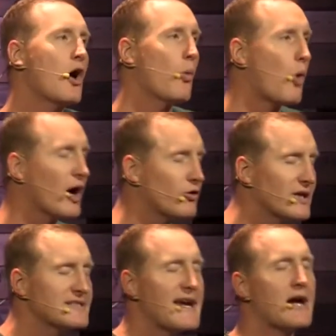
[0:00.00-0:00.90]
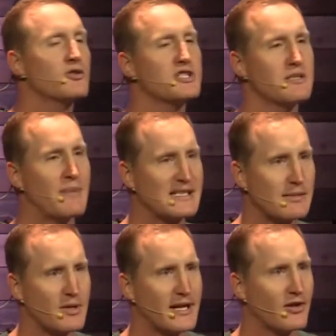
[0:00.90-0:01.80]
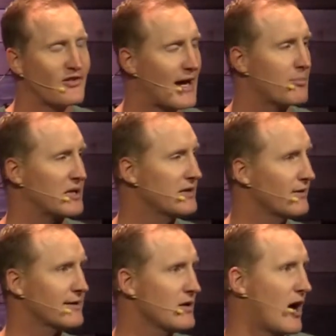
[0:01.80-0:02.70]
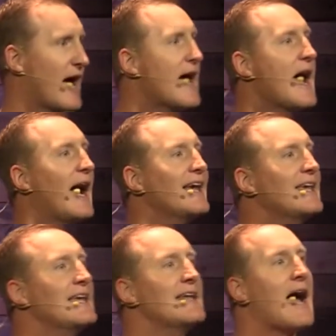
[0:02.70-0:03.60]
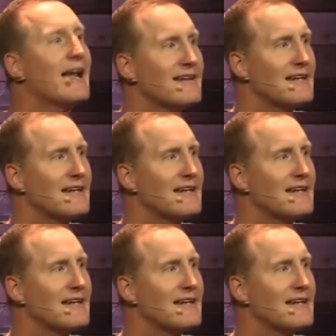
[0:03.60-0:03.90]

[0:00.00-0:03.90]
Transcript: water it down just to make somebody else happy. They're like, no, I cannot